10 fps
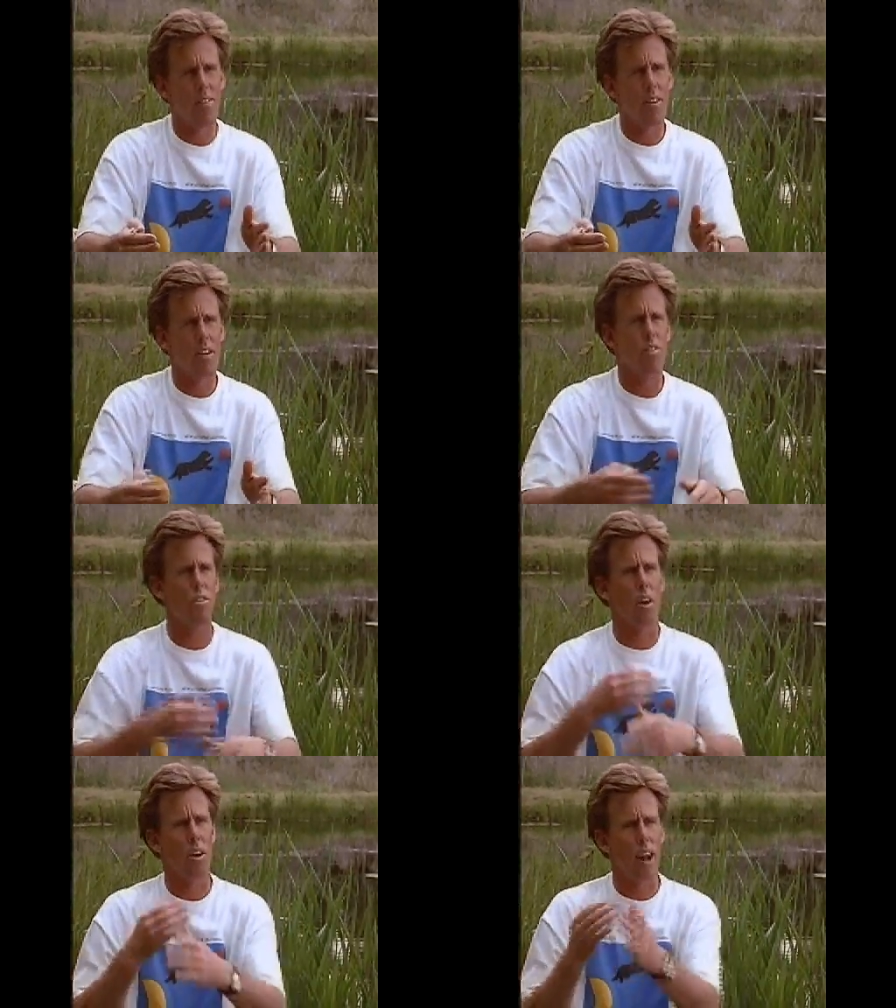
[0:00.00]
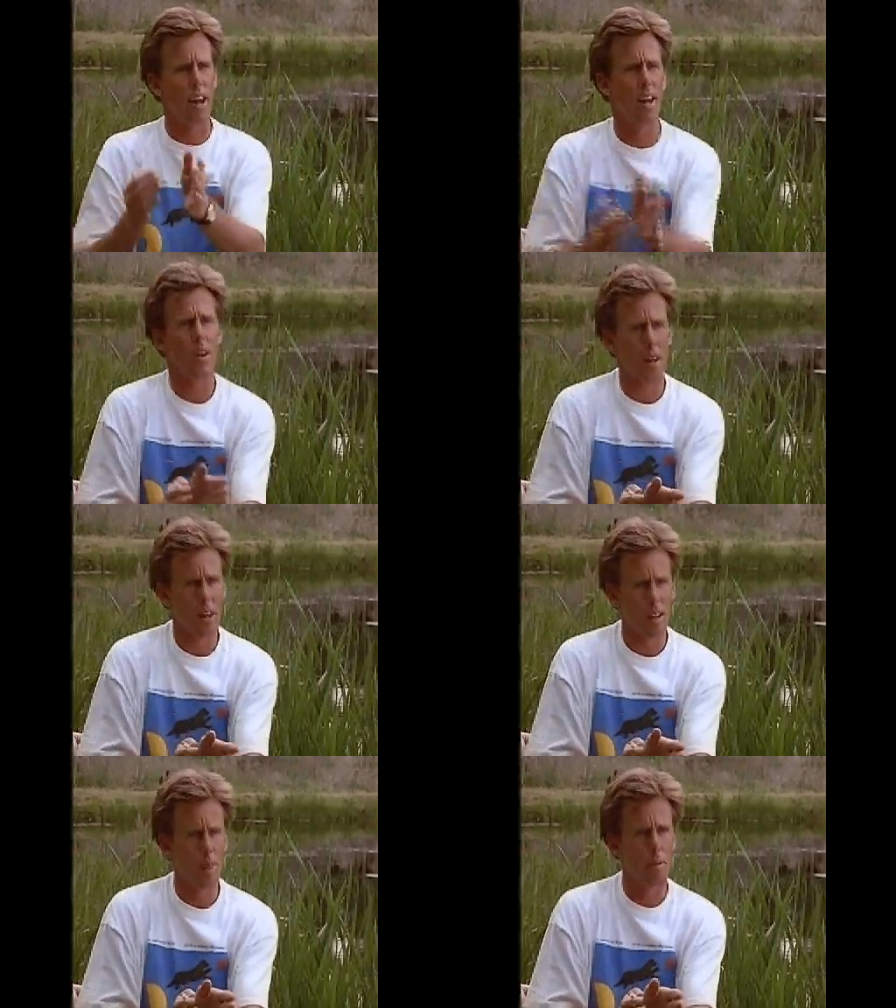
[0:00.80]
a very good start. I got
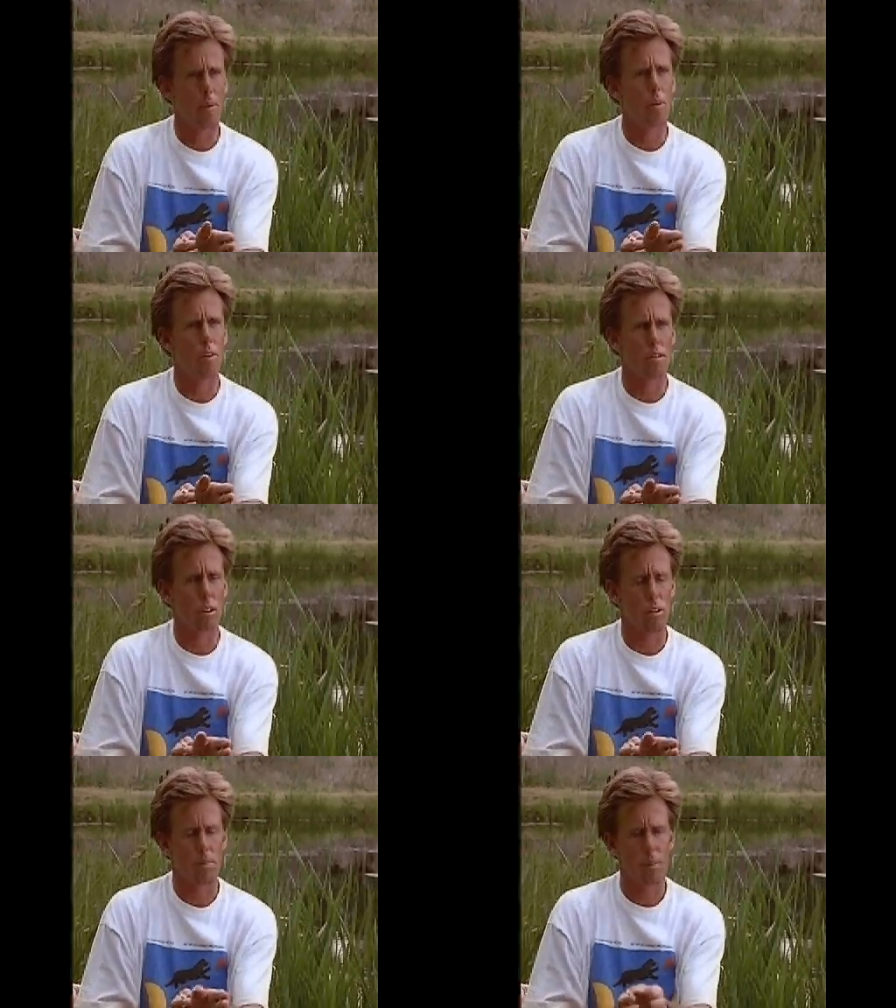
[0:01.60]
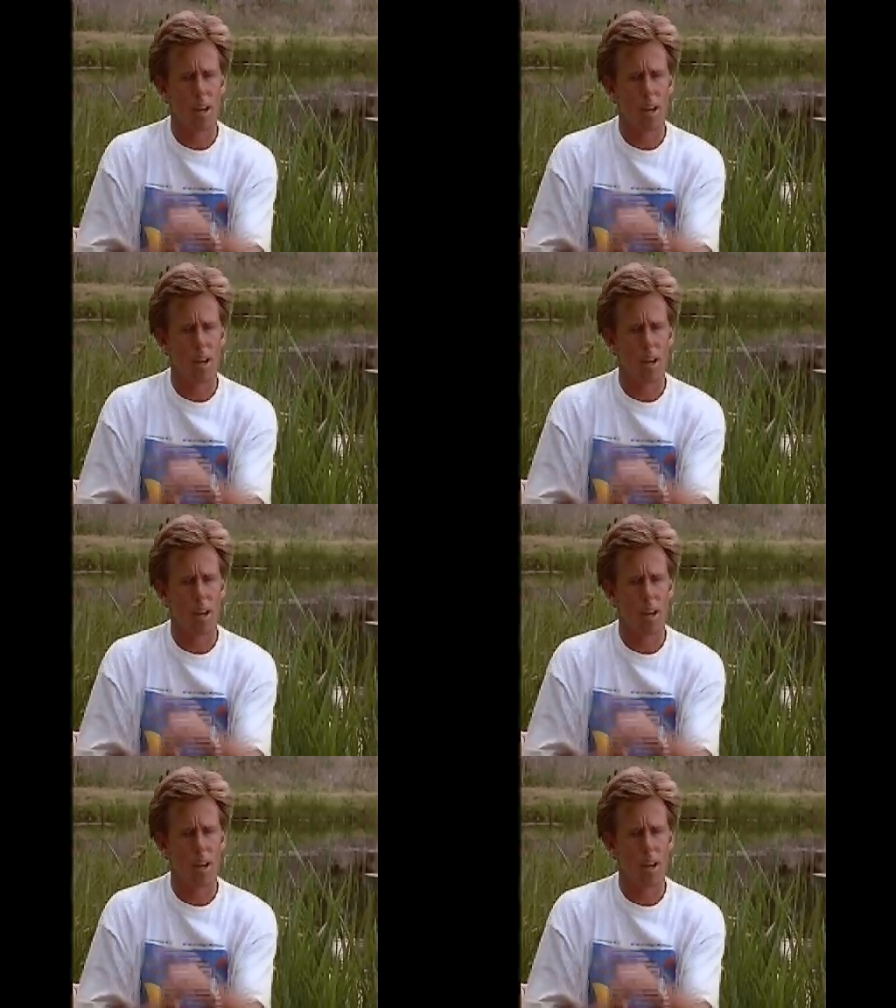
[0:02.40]
a little bit worse start.